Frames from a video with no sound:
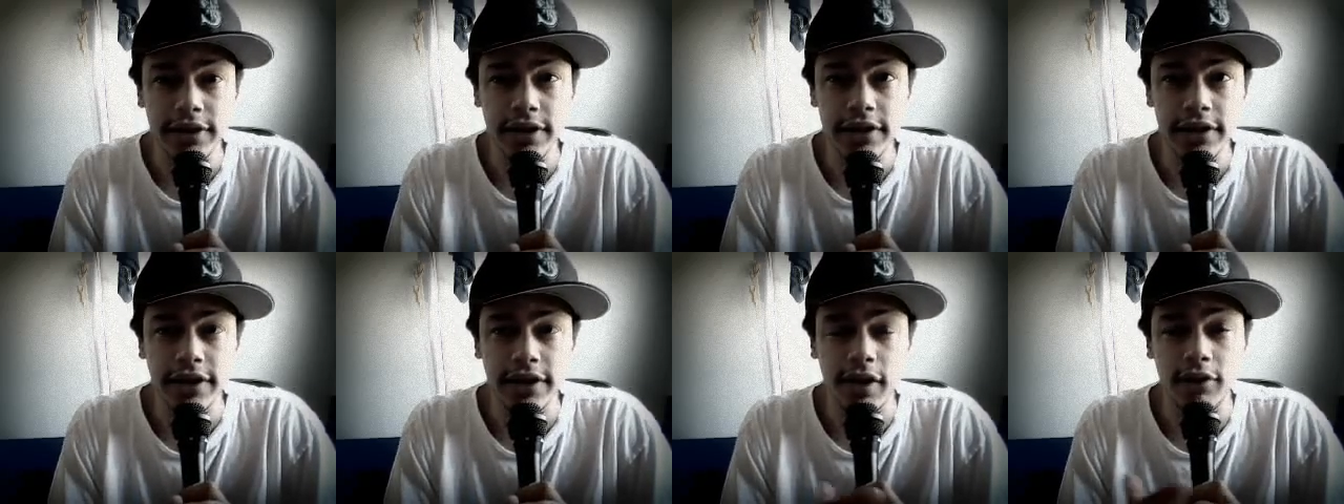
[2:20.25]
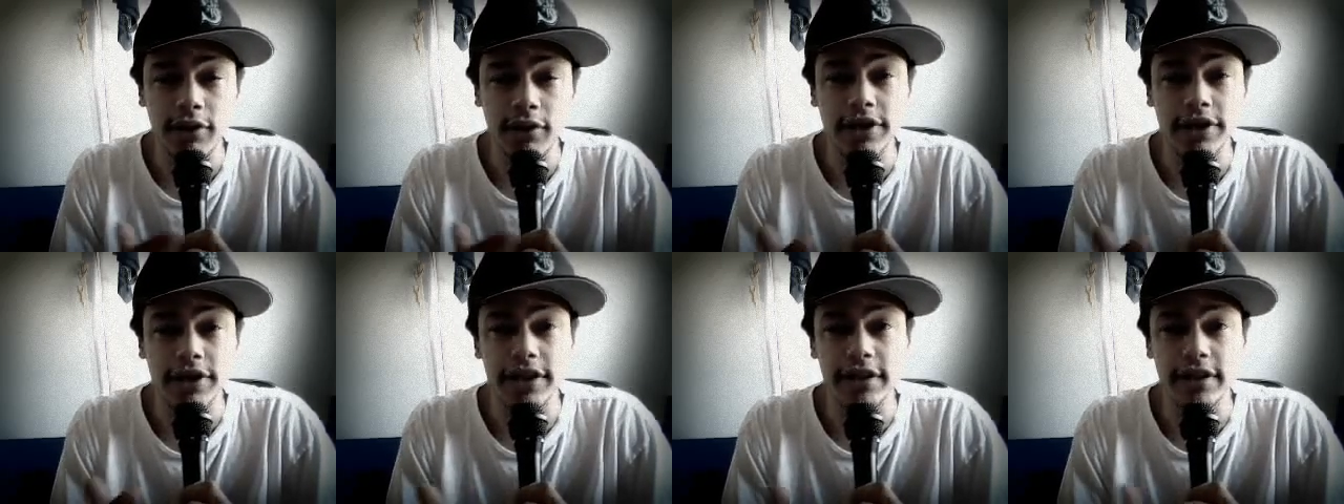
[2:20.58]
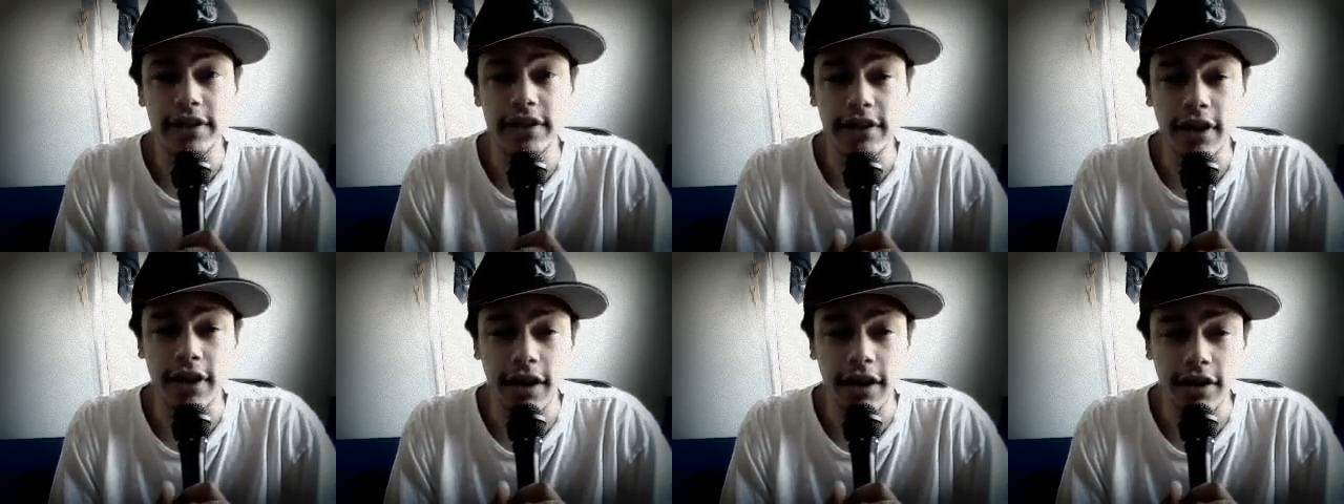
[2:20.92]
not only
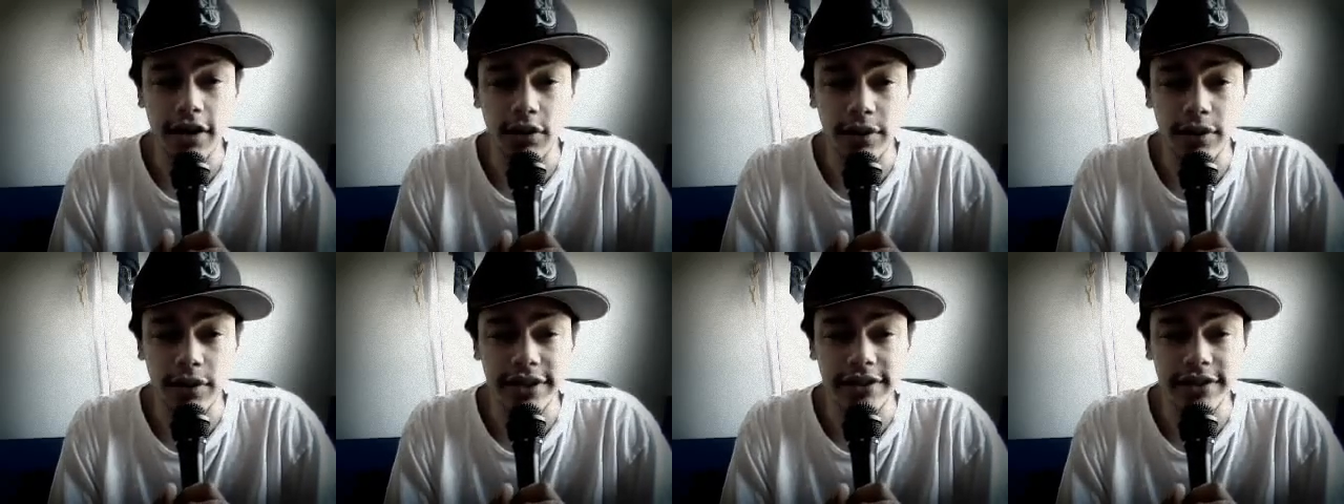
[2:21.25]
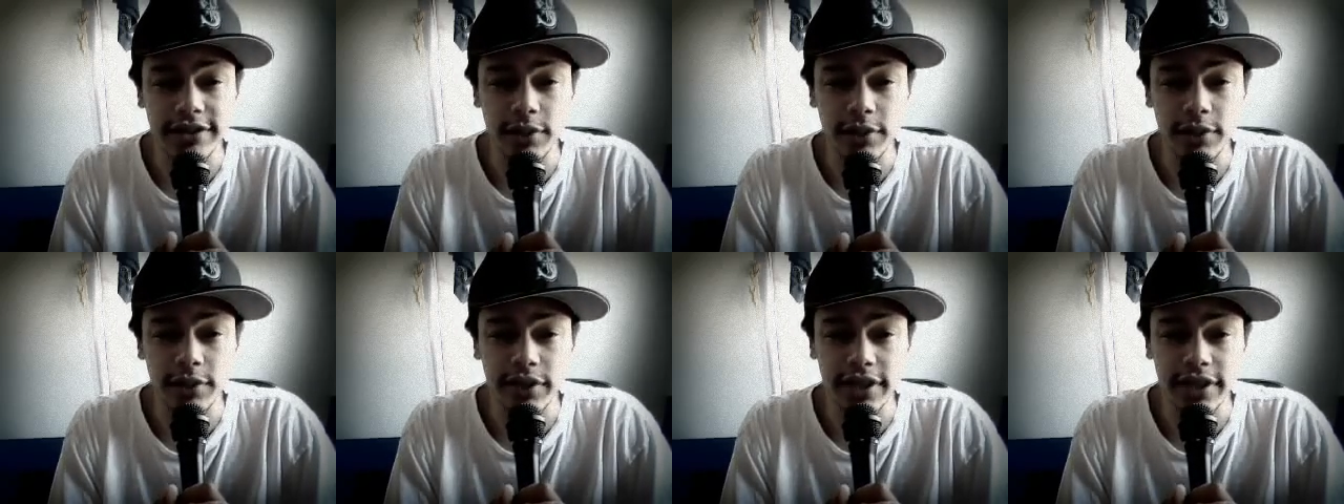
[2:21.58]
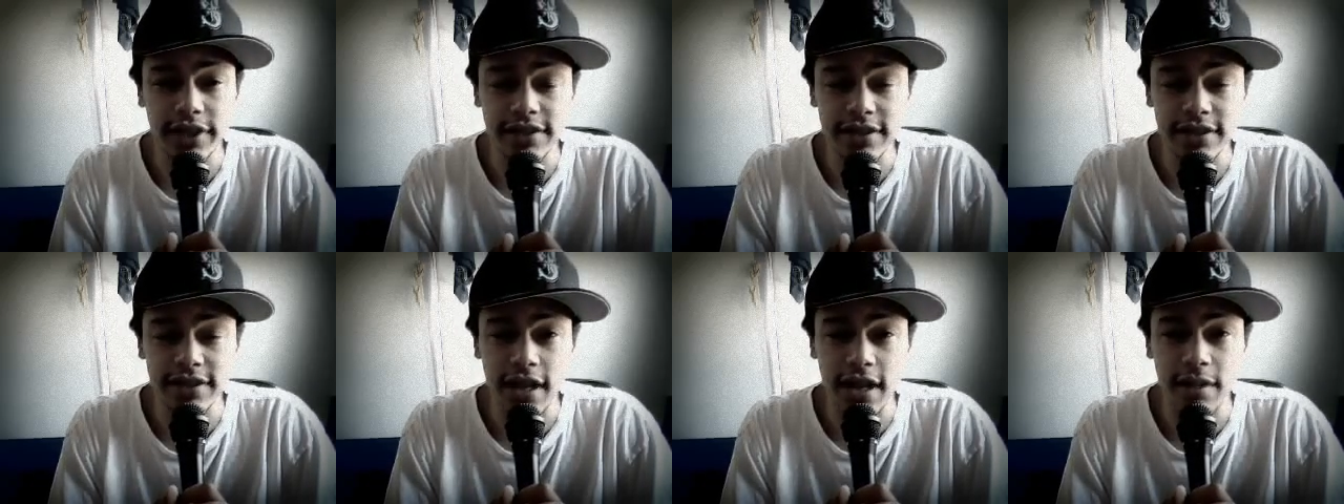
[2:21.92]
conquest for
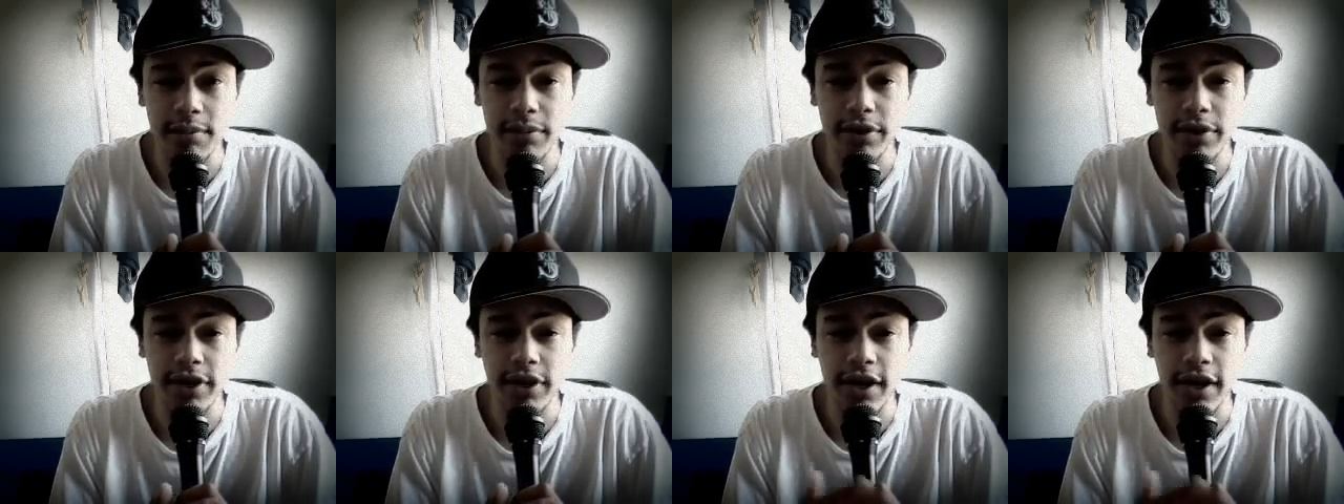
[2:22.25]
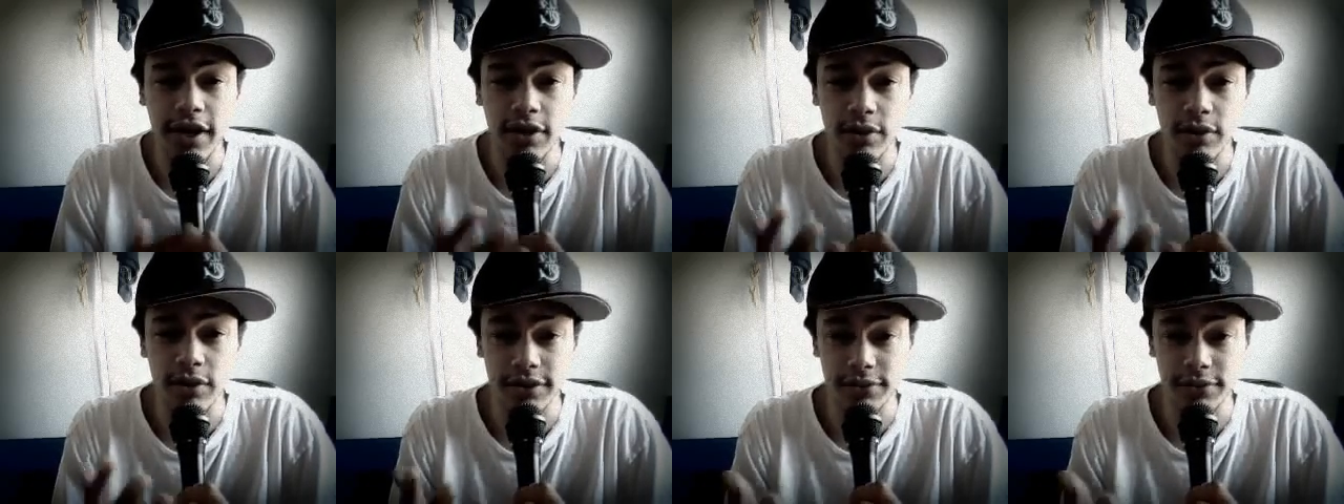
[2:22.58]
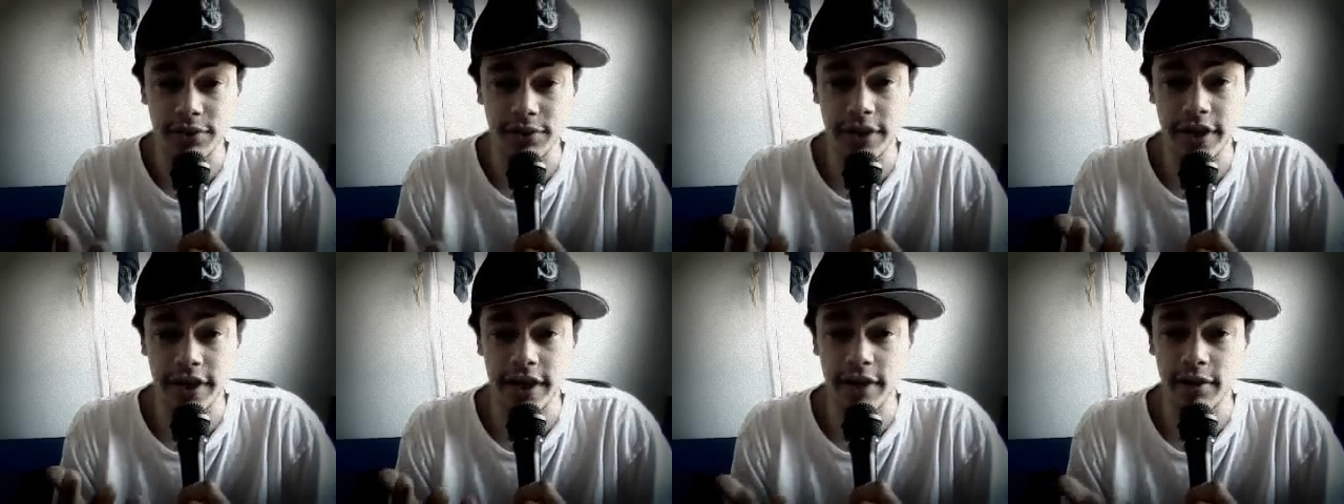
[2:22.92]
Islam, but conquest for
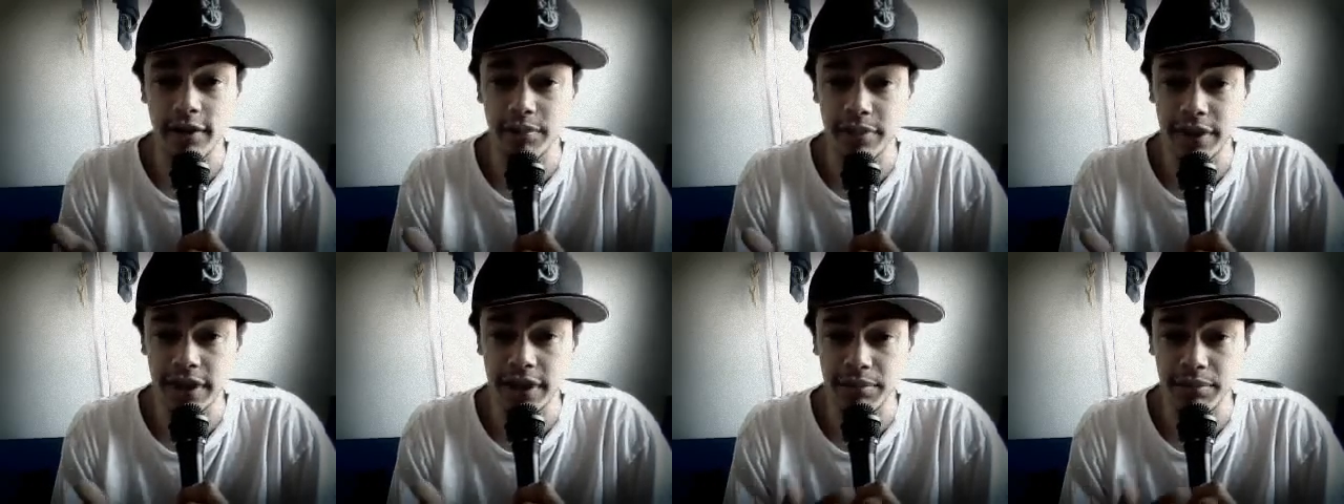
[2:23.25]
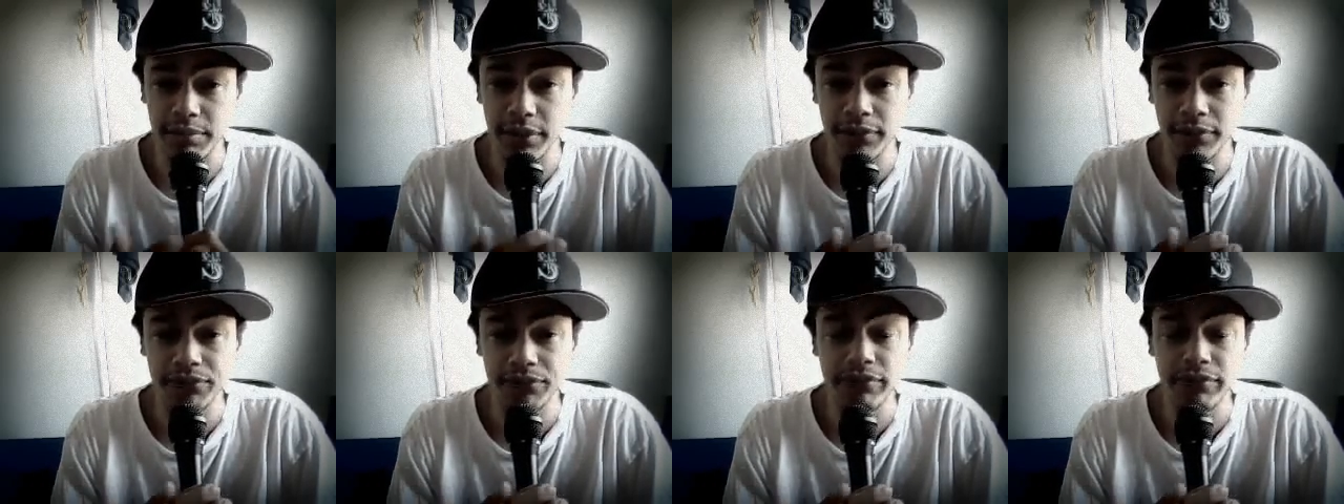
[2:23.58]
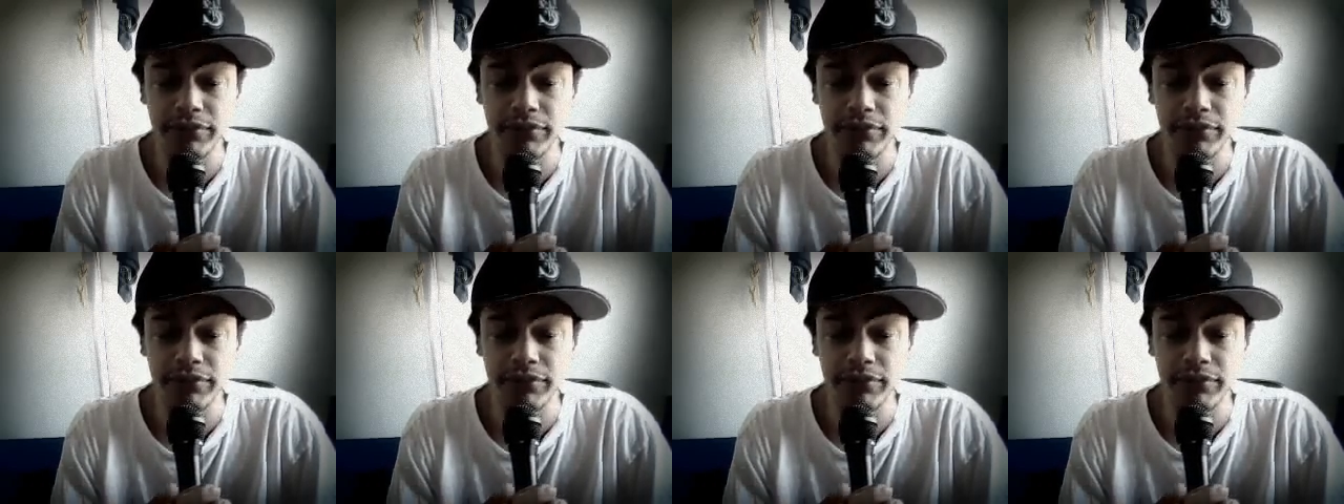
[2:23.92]
the Arab people.